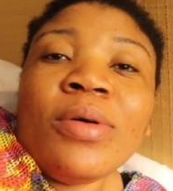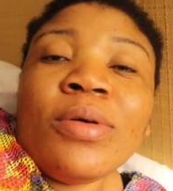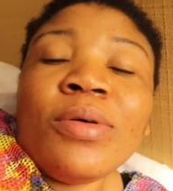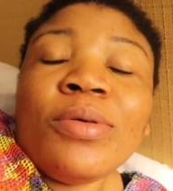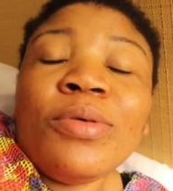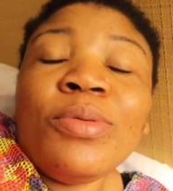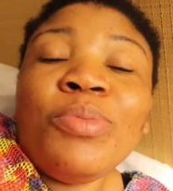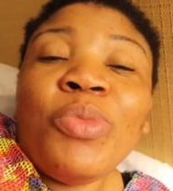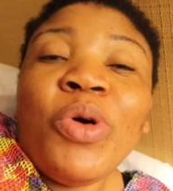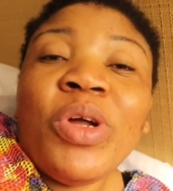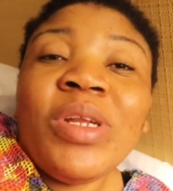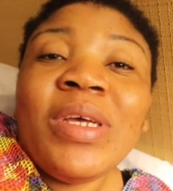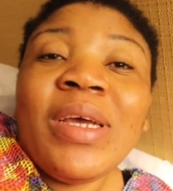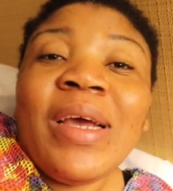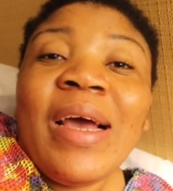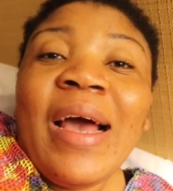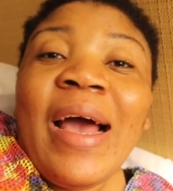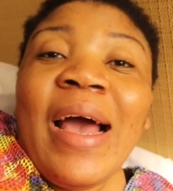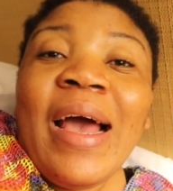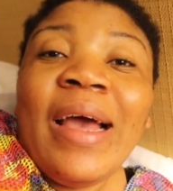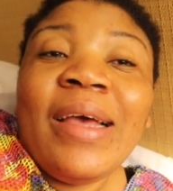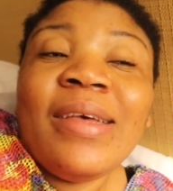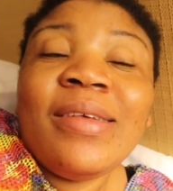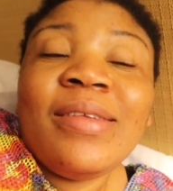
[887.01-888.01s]
good morning
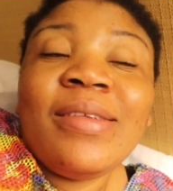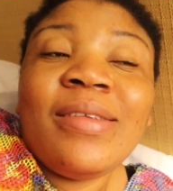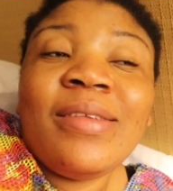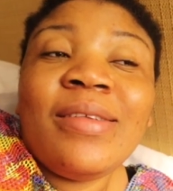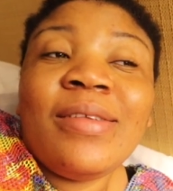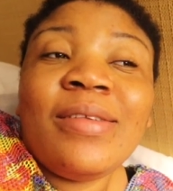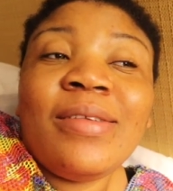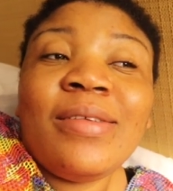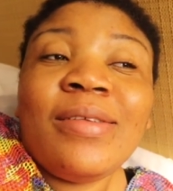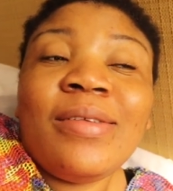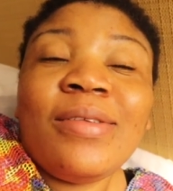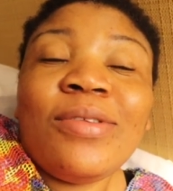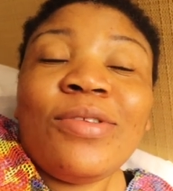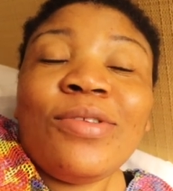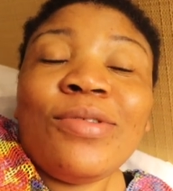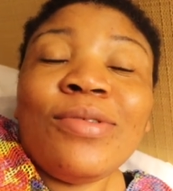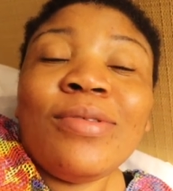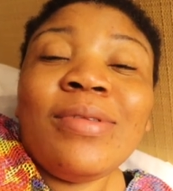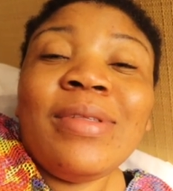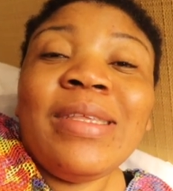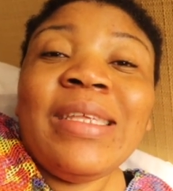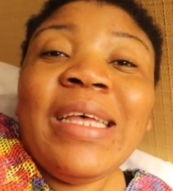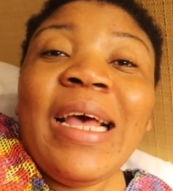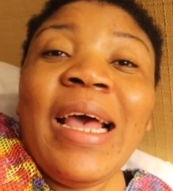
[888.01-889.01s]
guys
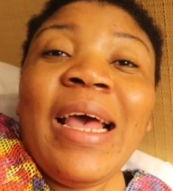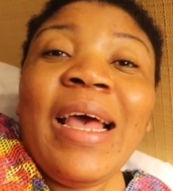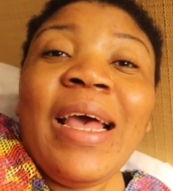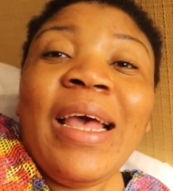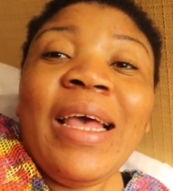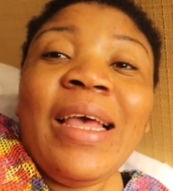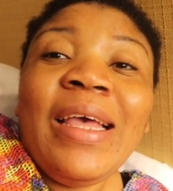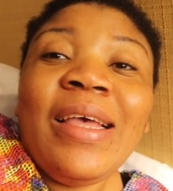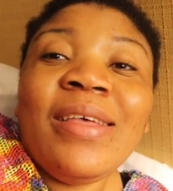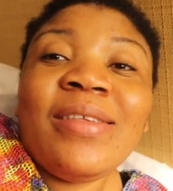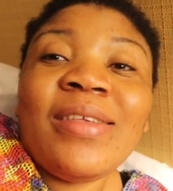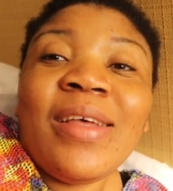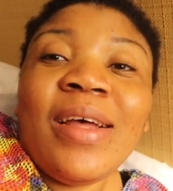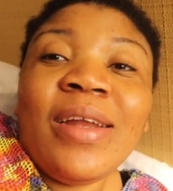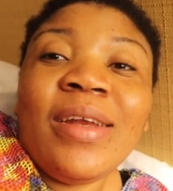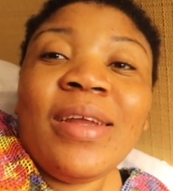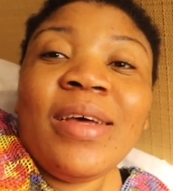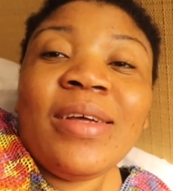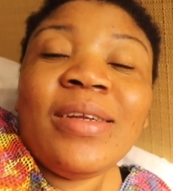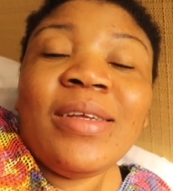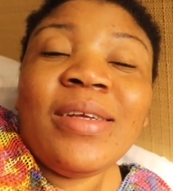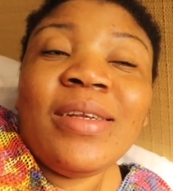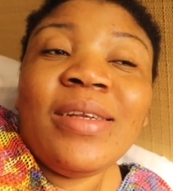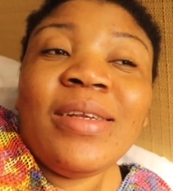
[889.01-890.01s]
today is
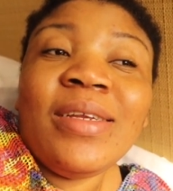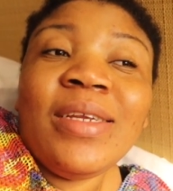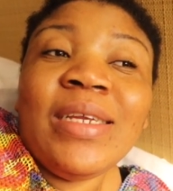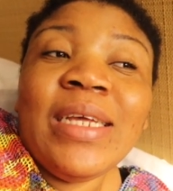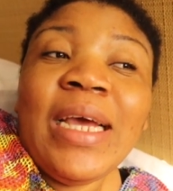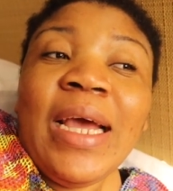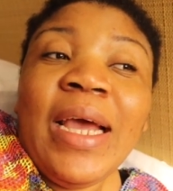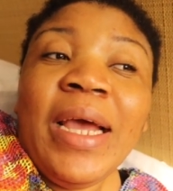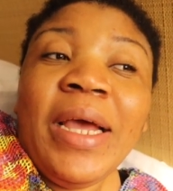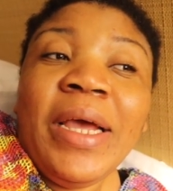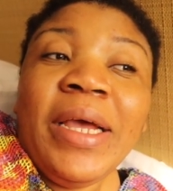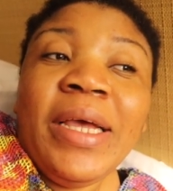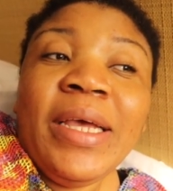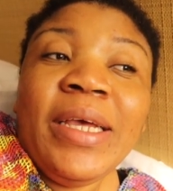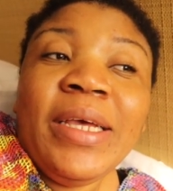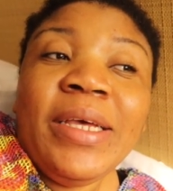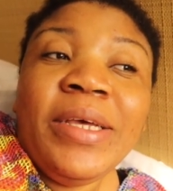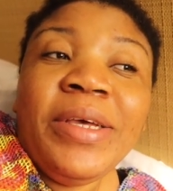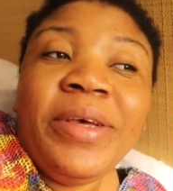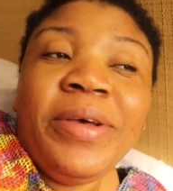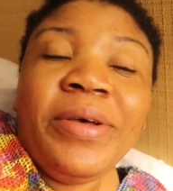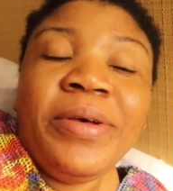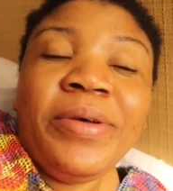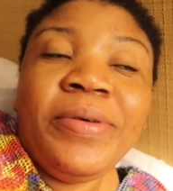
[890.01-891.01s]
another
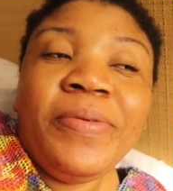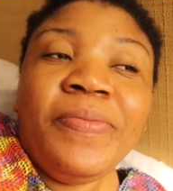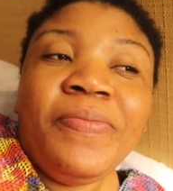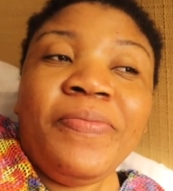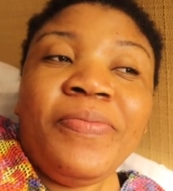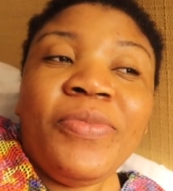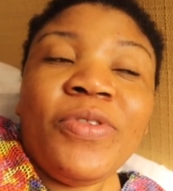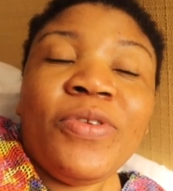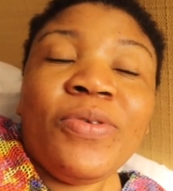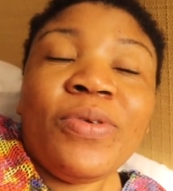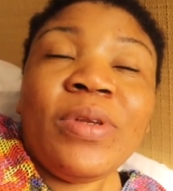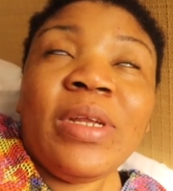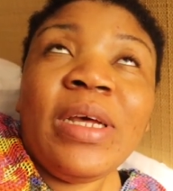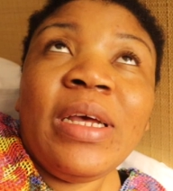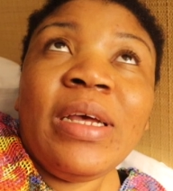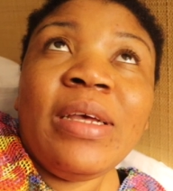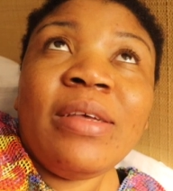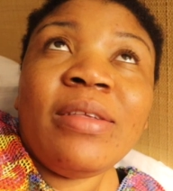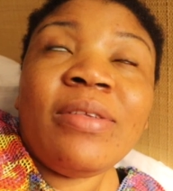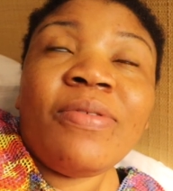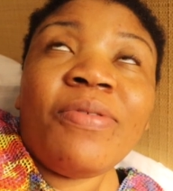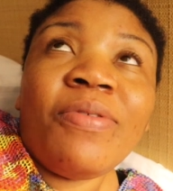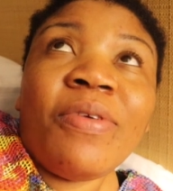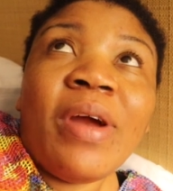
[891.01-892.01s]
day today
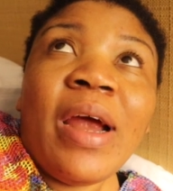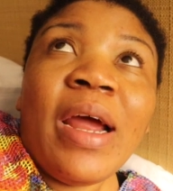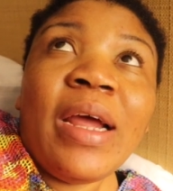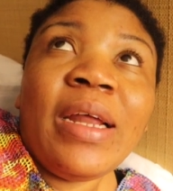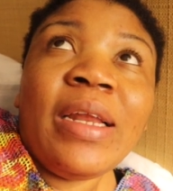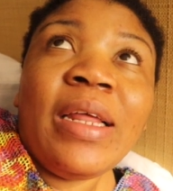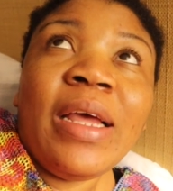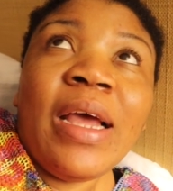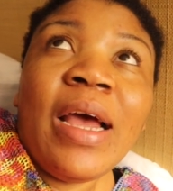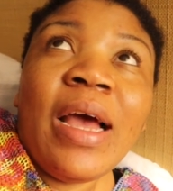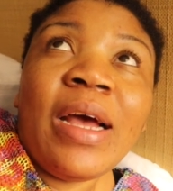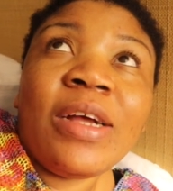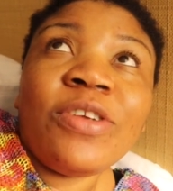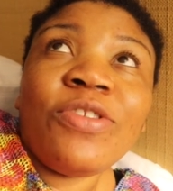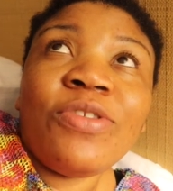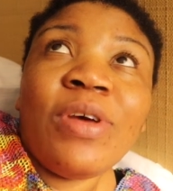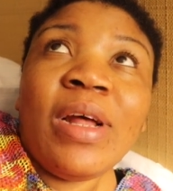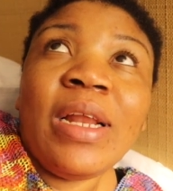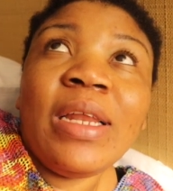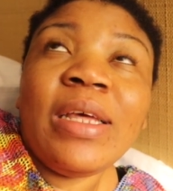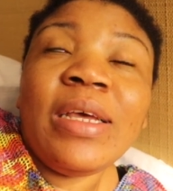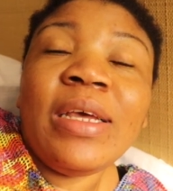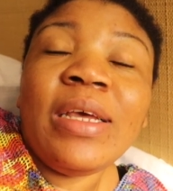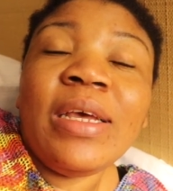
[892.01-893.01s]
is friday
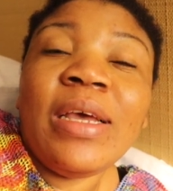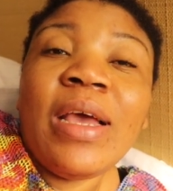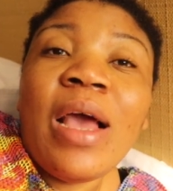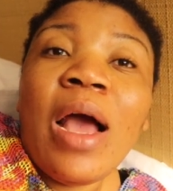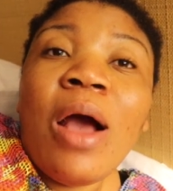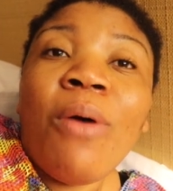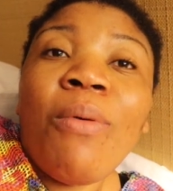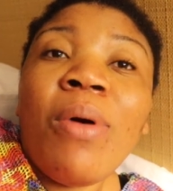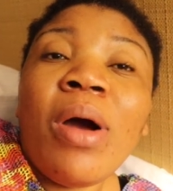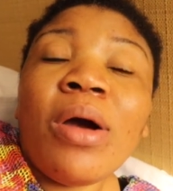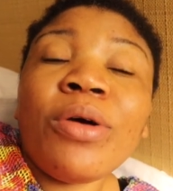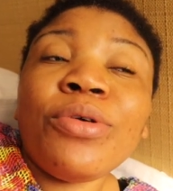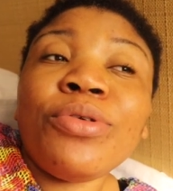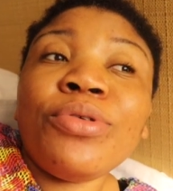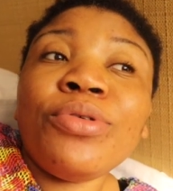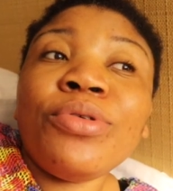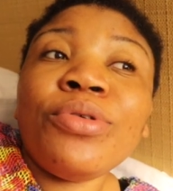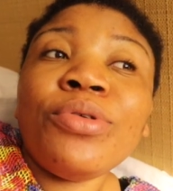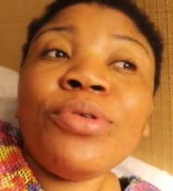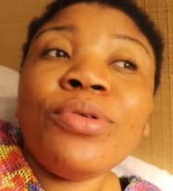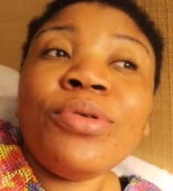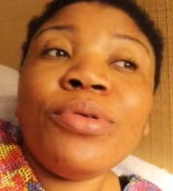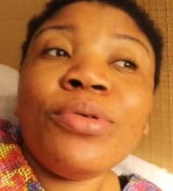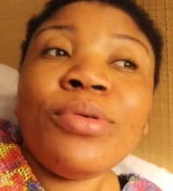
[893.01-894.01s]
actually our
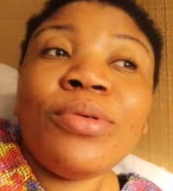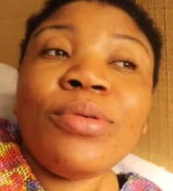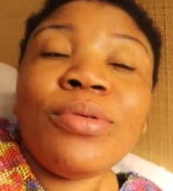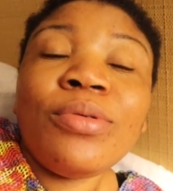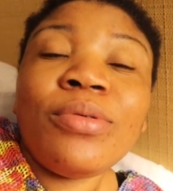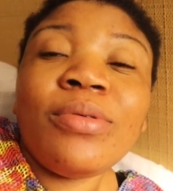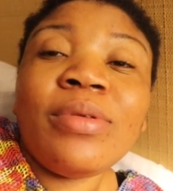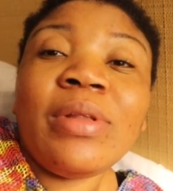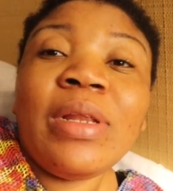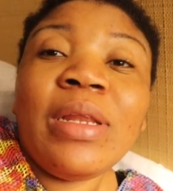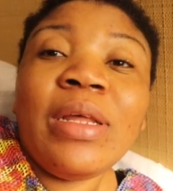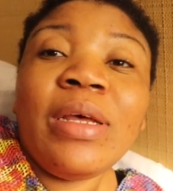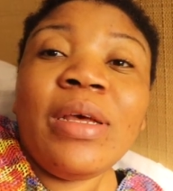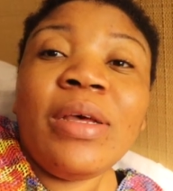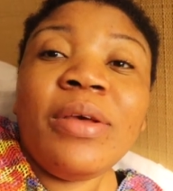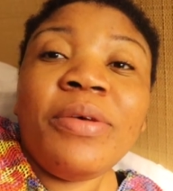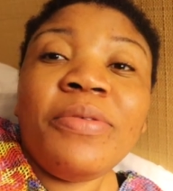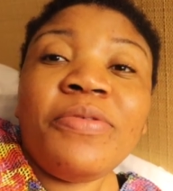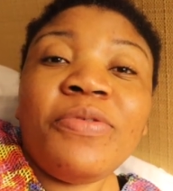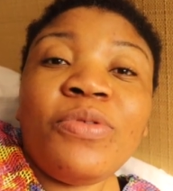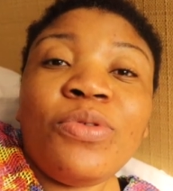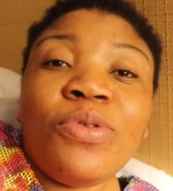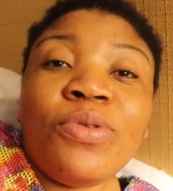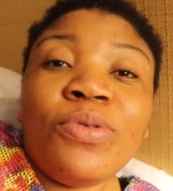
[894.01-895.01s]
cruise
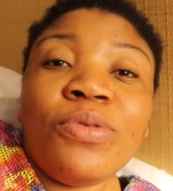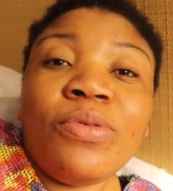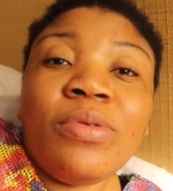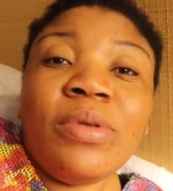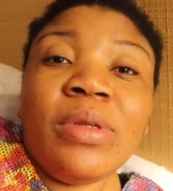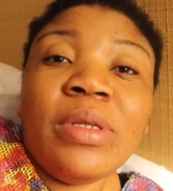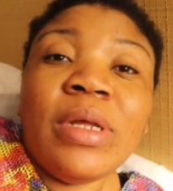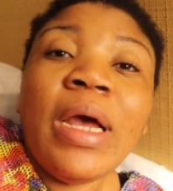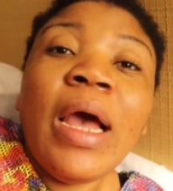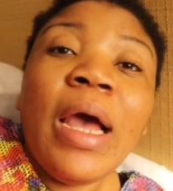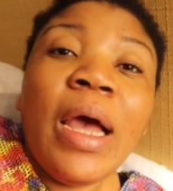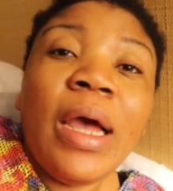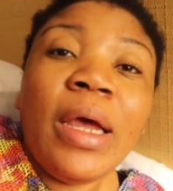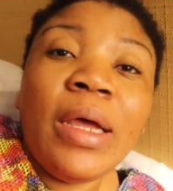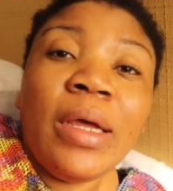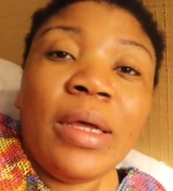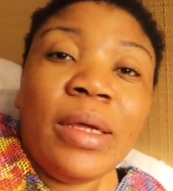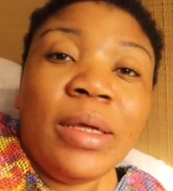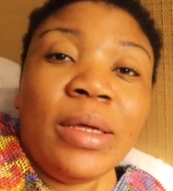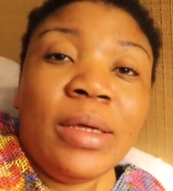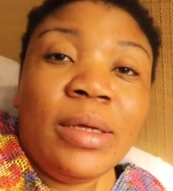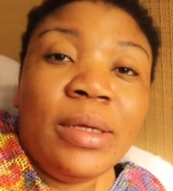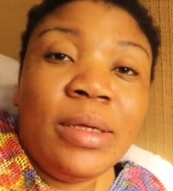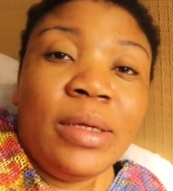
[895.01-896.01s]
leaves
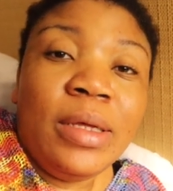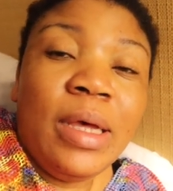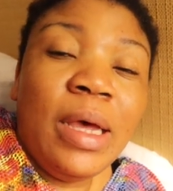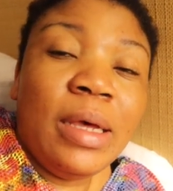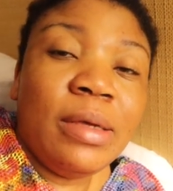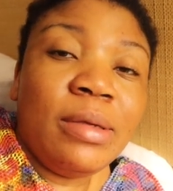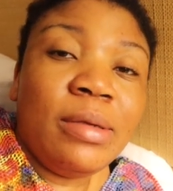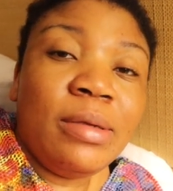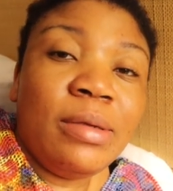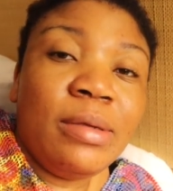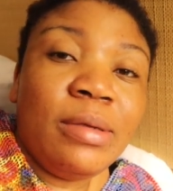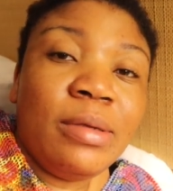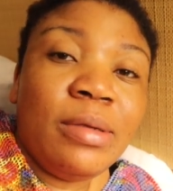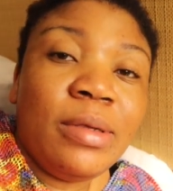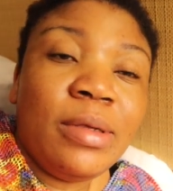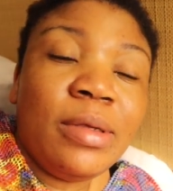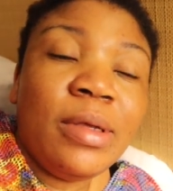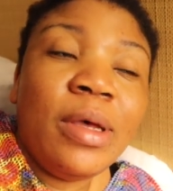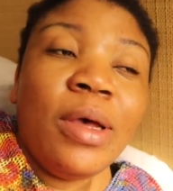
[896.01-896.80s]
today yes